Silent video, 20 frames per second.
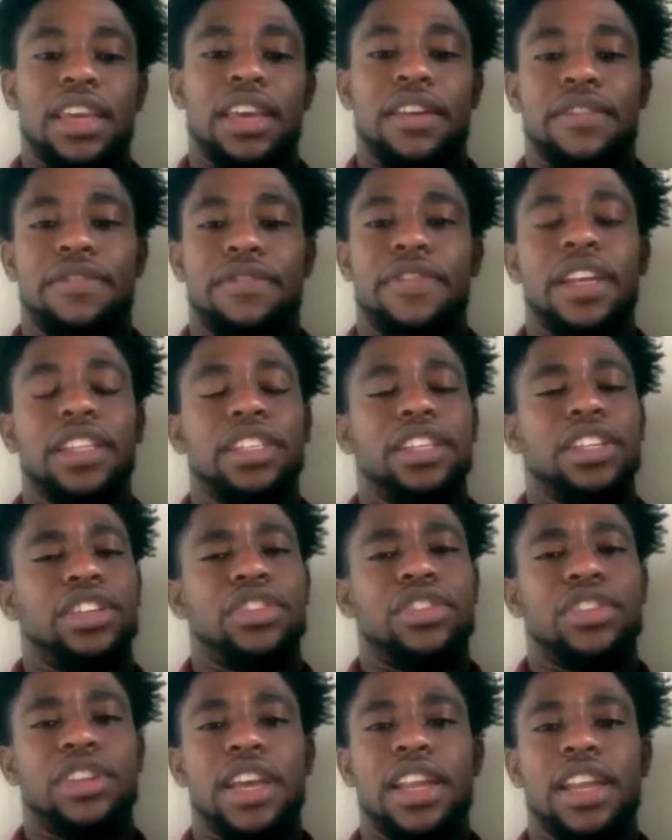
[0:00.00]
affected
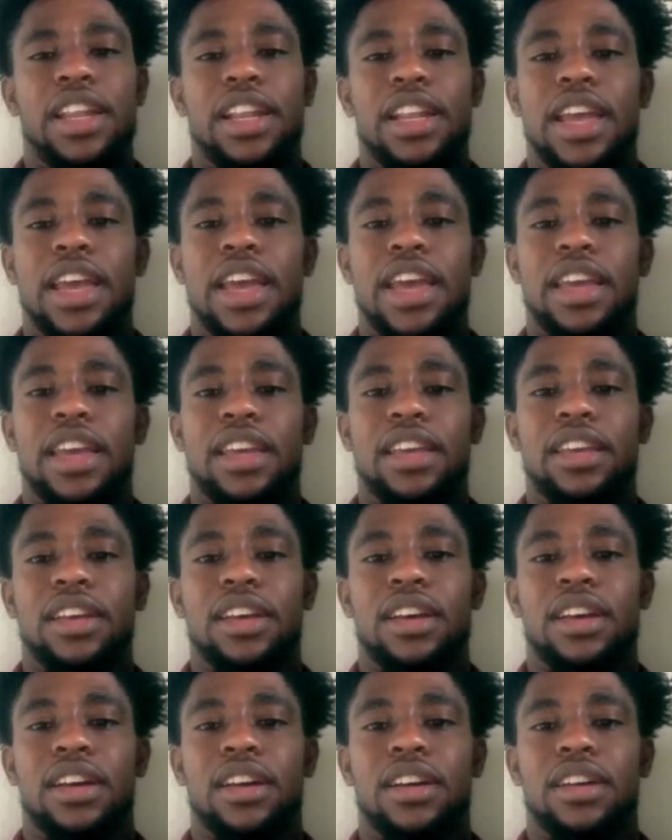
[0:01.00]
your day to day.
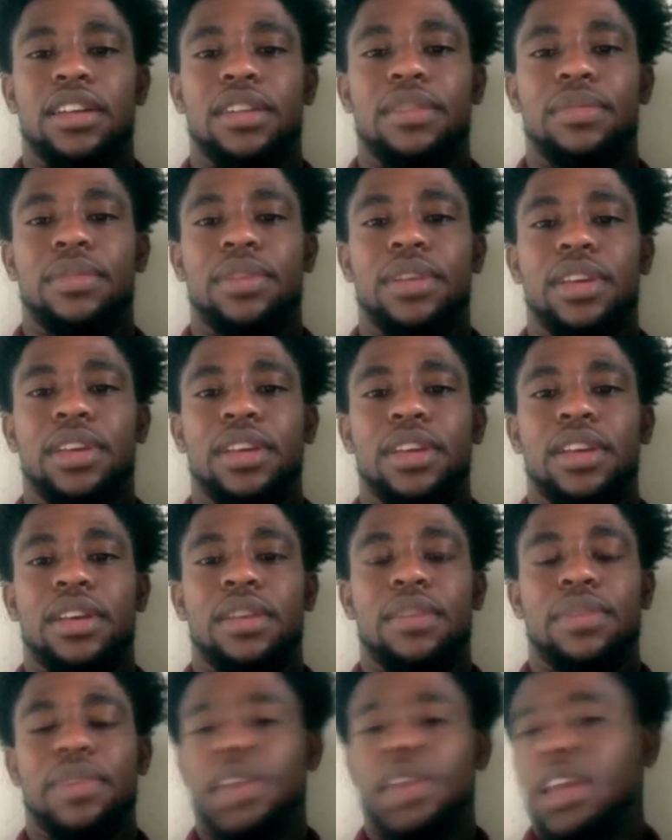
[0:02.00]

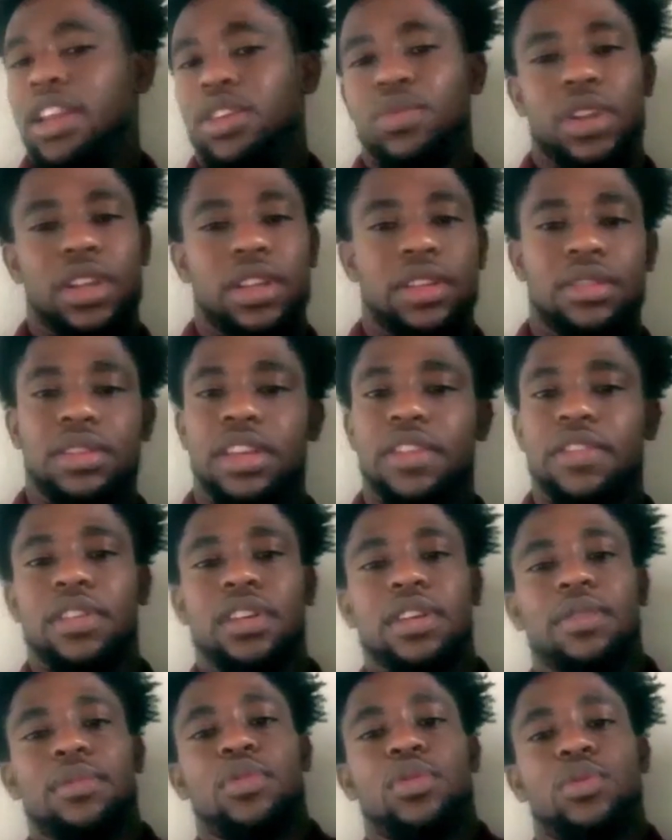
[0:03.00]
But yeah, do you want to give a
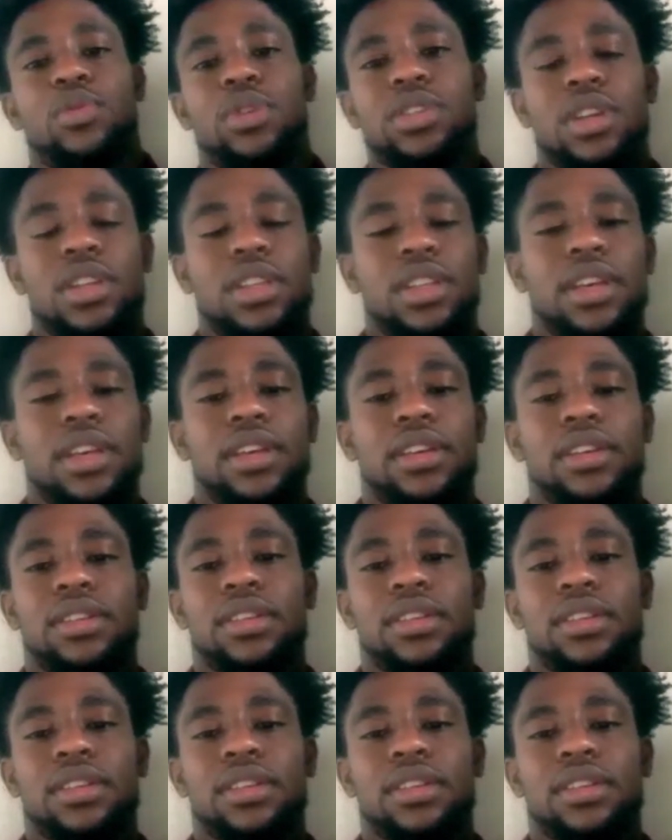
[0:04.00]
couple more words on that?